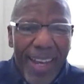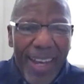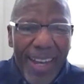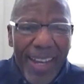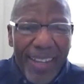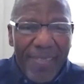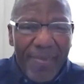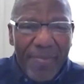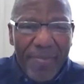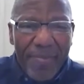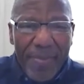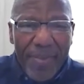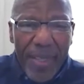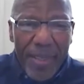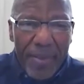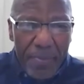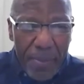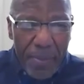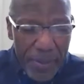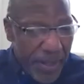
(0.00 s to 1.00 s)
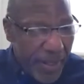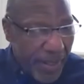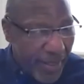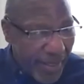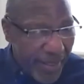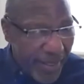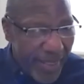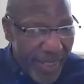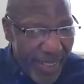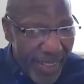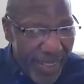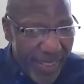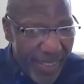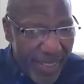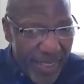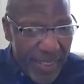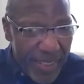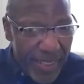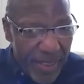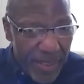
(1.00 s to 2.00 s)
um,
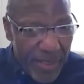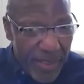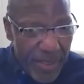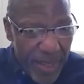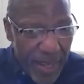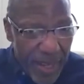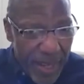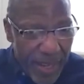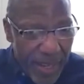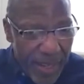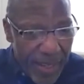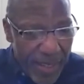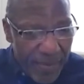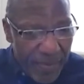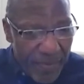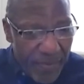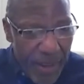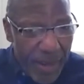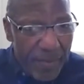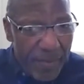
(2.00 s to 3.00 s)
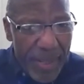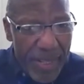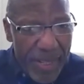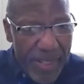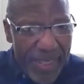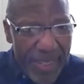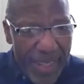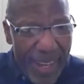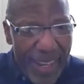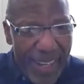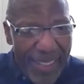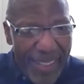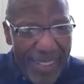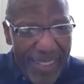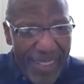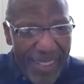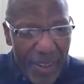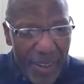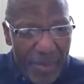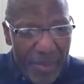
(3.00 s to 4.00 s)
particularly the uh, families that
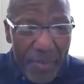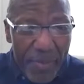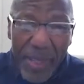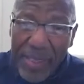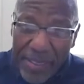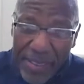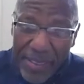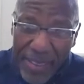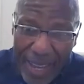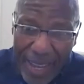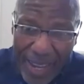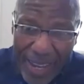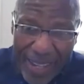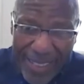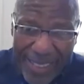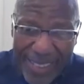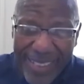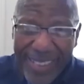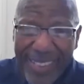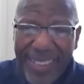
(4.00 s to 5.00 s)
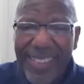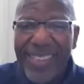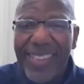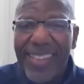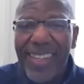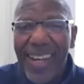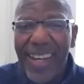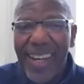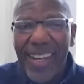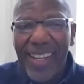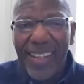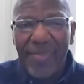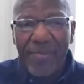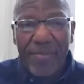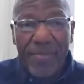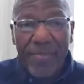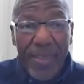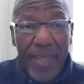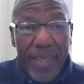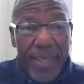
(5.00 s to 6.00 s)
are middle class,
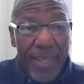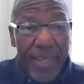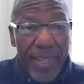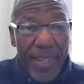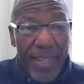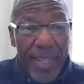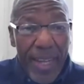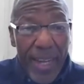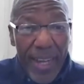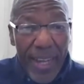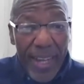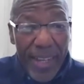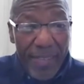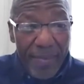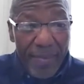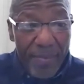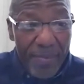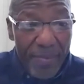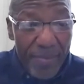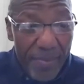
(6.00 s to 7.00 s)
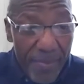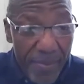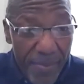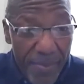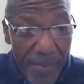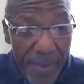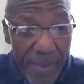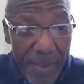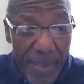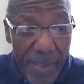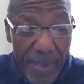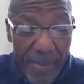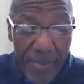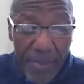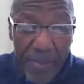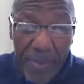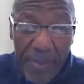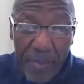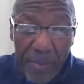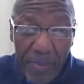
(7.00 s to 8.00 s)
um, um,
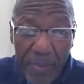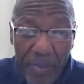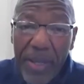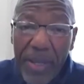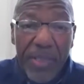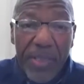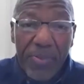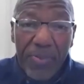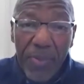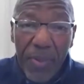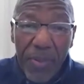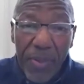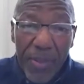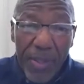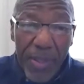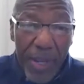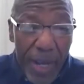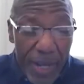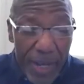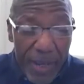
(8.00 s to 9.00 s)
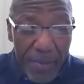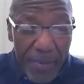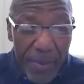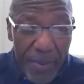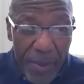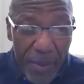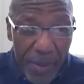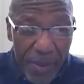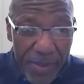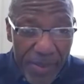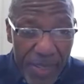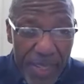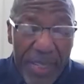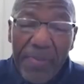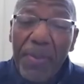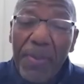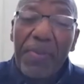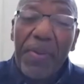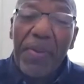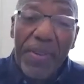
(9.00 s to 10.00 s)
much more uh, or
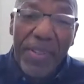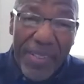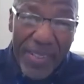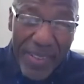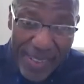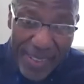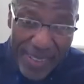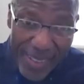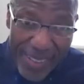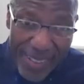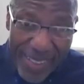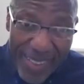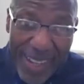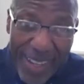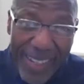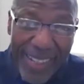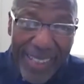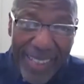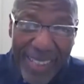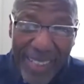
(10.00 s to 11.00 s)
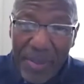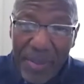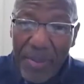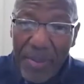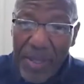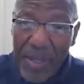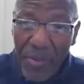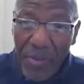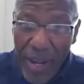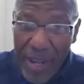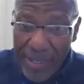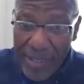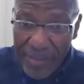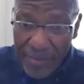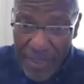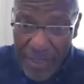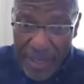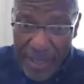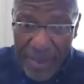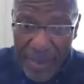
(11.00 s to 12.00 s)
disproportionately likely to be white
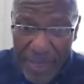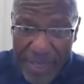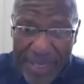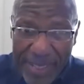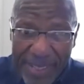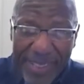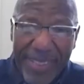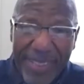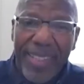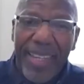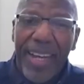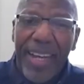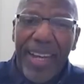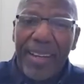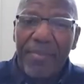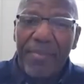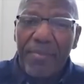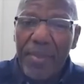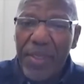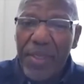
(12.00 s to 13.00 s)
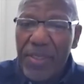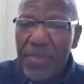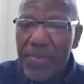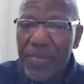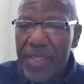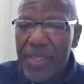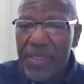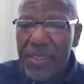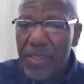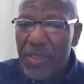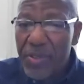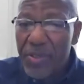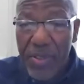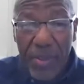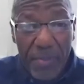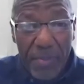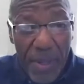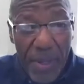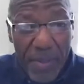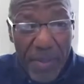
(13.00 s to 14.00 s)
families uh, moving to
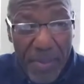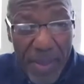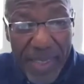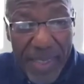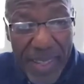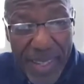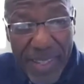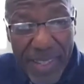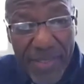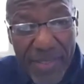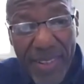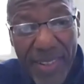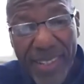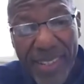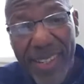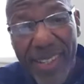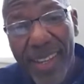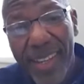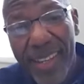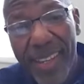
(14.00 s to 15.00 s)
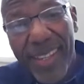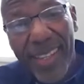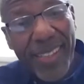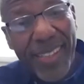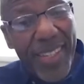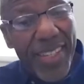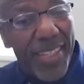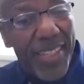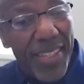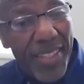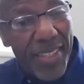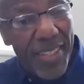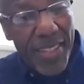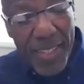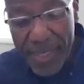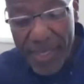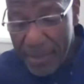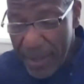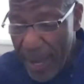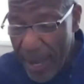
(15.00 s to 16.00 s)
suburban districts. And this
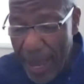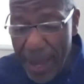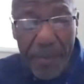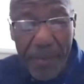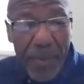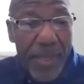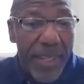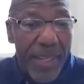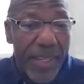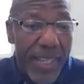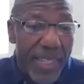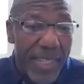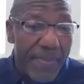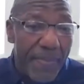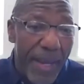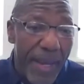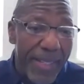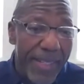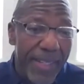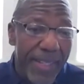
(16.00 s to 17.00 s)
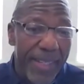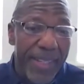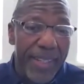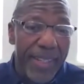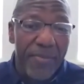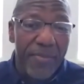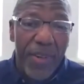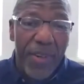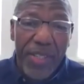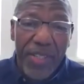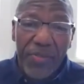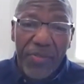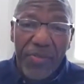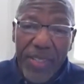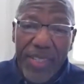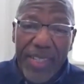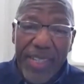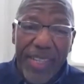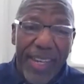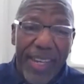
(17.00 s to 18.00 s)
is happening especially once
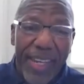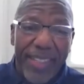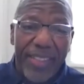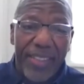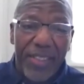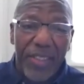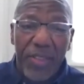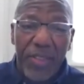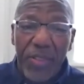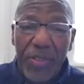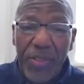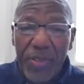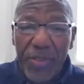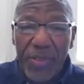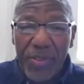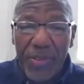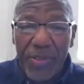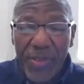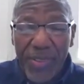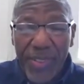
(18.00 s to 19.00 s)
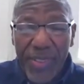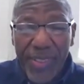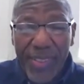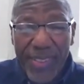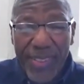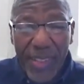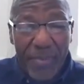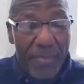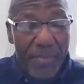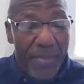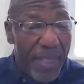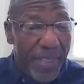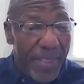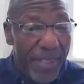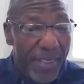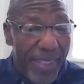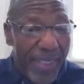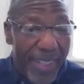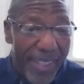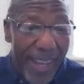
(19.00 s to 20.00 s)
we get to the
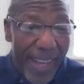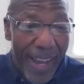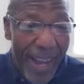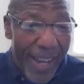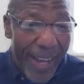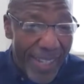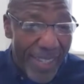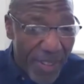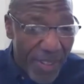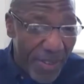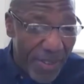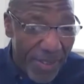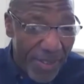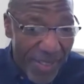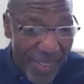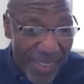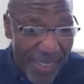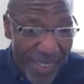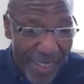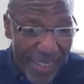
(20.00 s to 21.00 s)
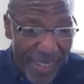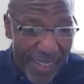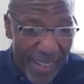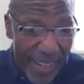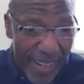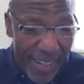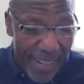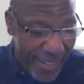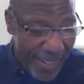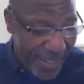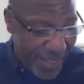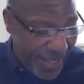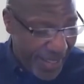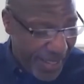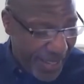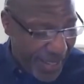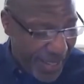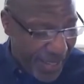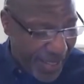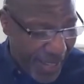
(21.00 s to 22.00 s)
middle and high school uh,
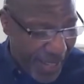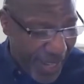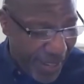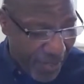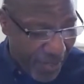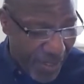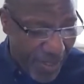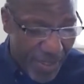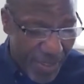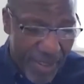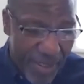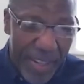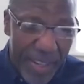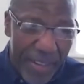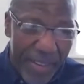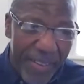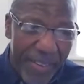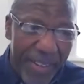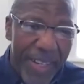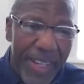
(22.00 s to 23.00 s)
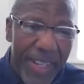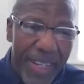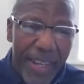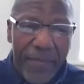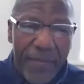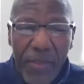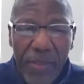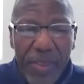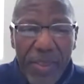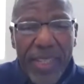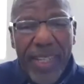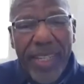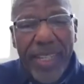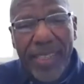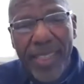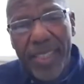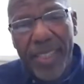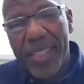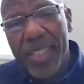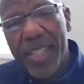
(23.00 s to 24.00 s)
uh level. So, if you look at